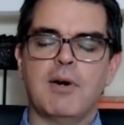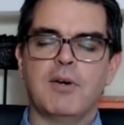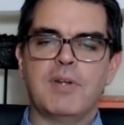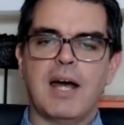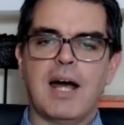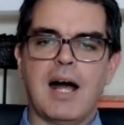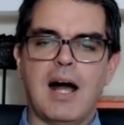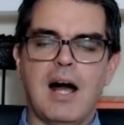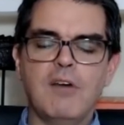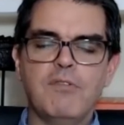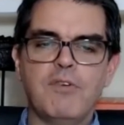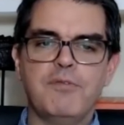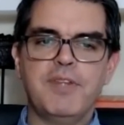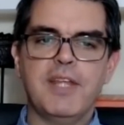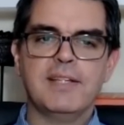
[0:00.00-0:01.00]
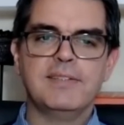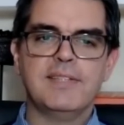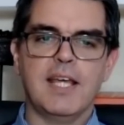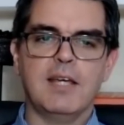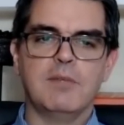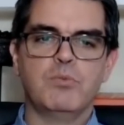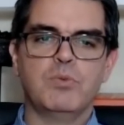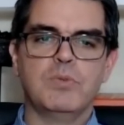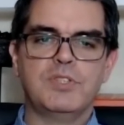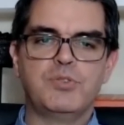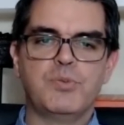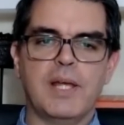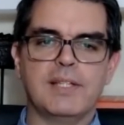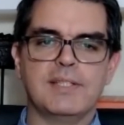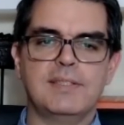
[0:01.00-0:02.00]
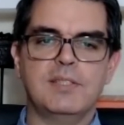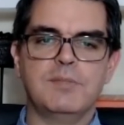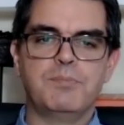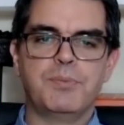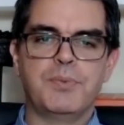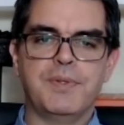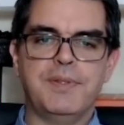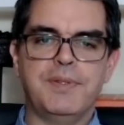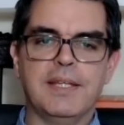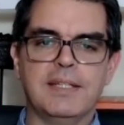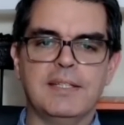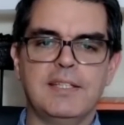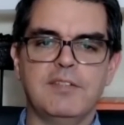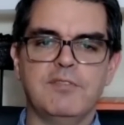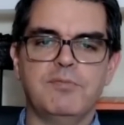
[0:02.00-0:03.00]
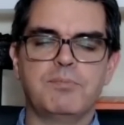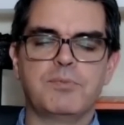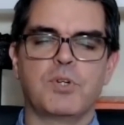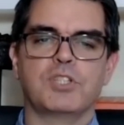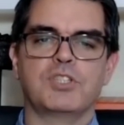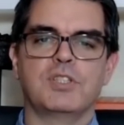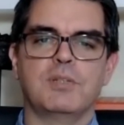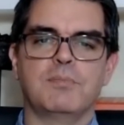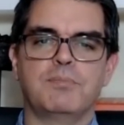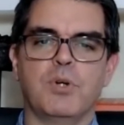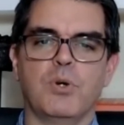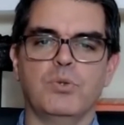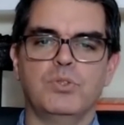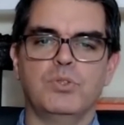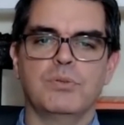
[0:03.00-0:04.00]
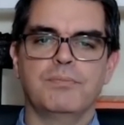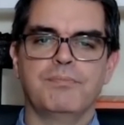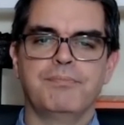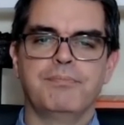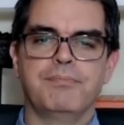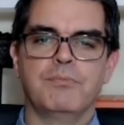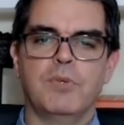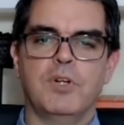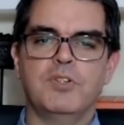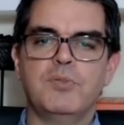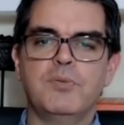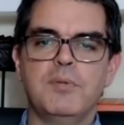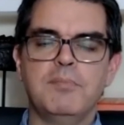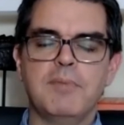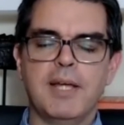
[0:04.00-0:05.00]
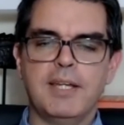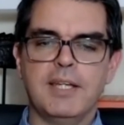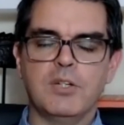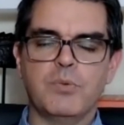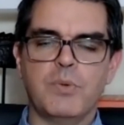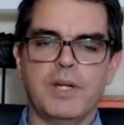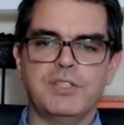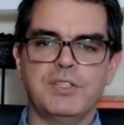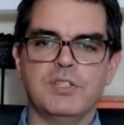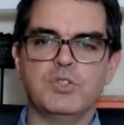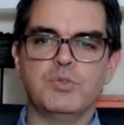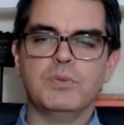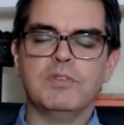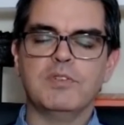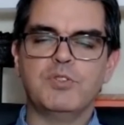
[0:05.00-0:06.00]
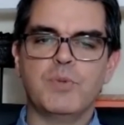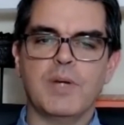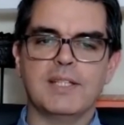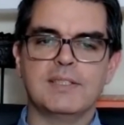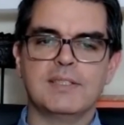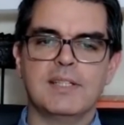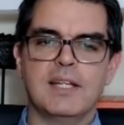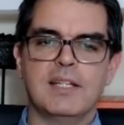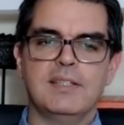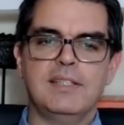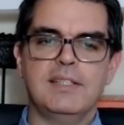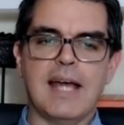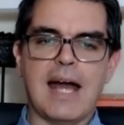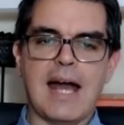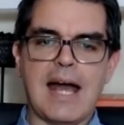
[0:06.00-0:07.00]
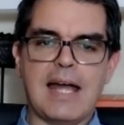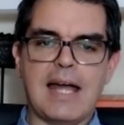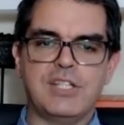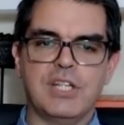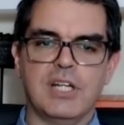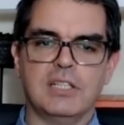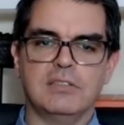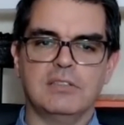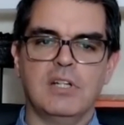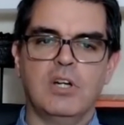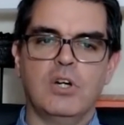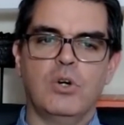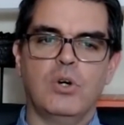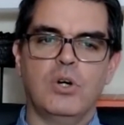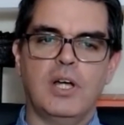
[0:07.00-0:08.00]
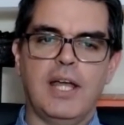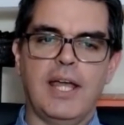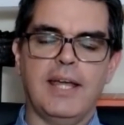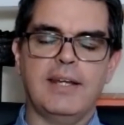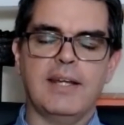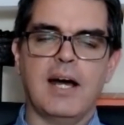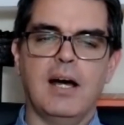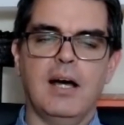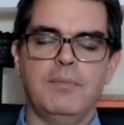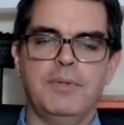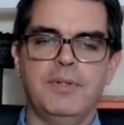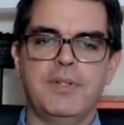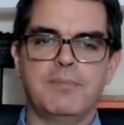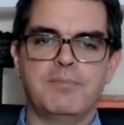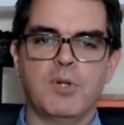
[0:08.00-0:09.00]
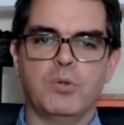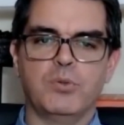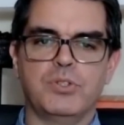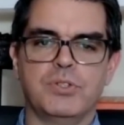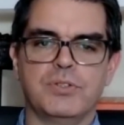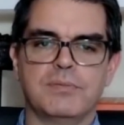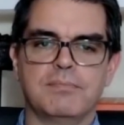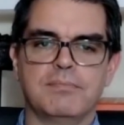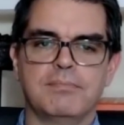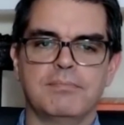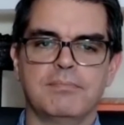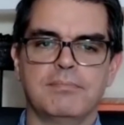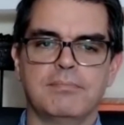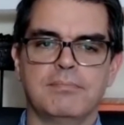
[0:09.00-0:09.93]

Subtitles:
About half of the exam will address the predictive project approach, while the remaining questions will address the agile and hybrid approaches.